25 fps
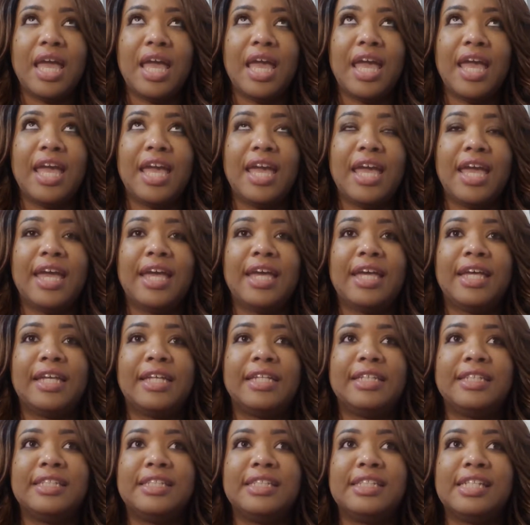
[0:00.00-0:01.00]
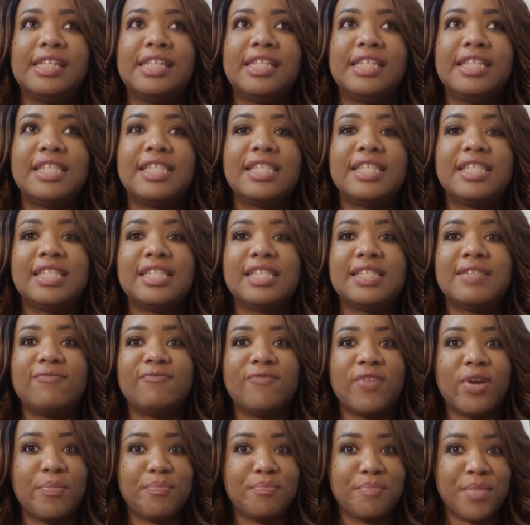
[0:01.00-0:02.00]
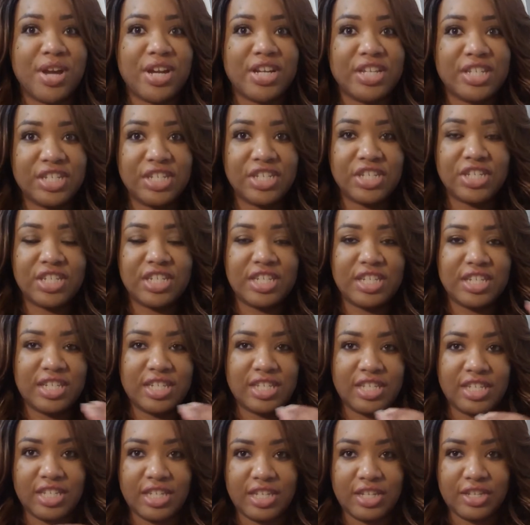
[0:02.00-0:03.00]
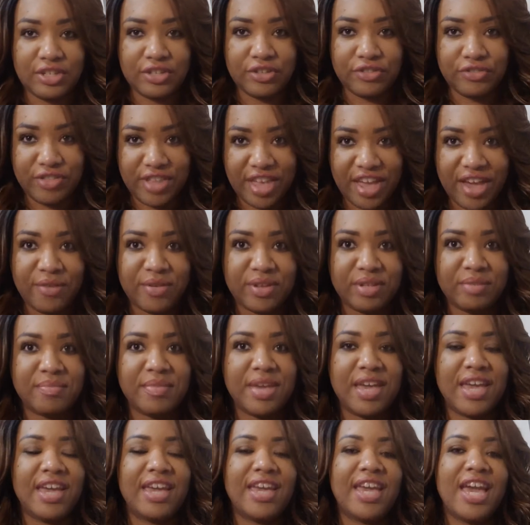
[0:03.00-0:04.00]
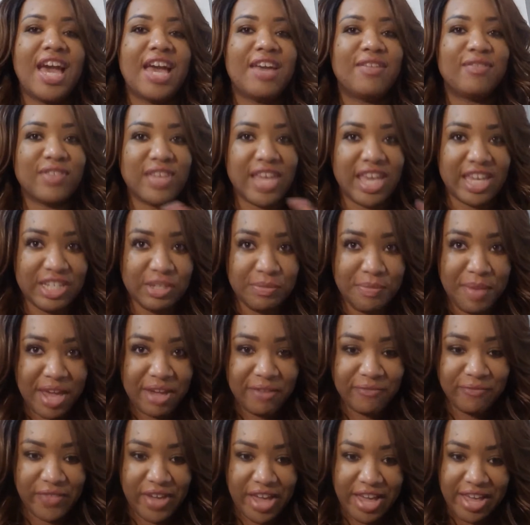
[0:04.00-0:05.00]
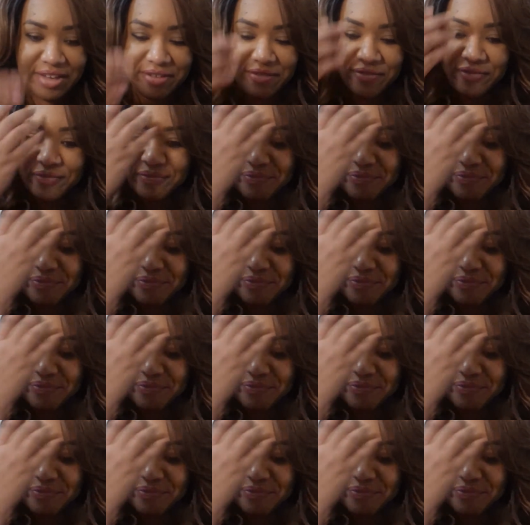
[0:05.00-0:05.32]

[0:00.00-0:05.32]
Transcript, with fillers: And from March till now in May, I've gained back five.